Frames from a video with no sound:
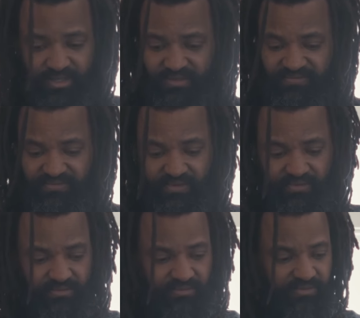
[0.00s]
If
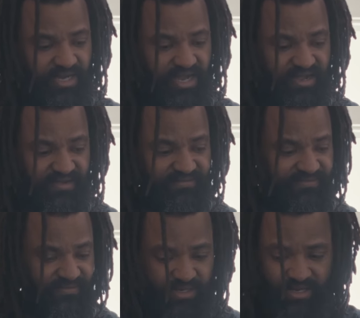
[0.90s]
you
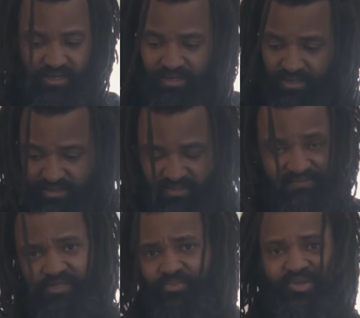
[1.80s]
have
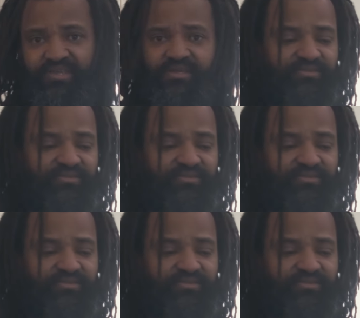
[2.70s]
different opinion,